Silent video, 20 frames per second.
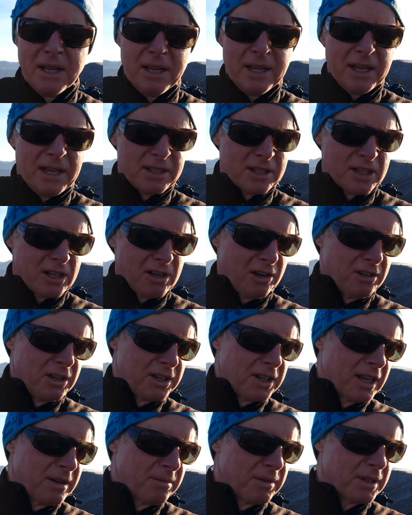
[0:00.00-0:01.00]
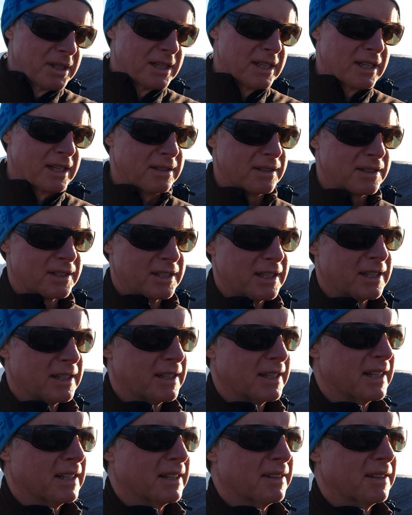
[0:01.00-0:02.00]
and slowly coming down,
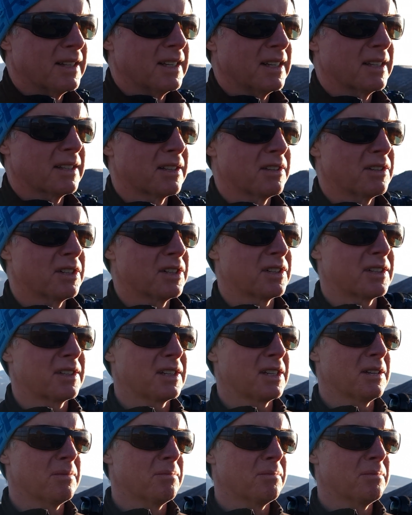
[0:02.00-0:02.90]
setting out there. So just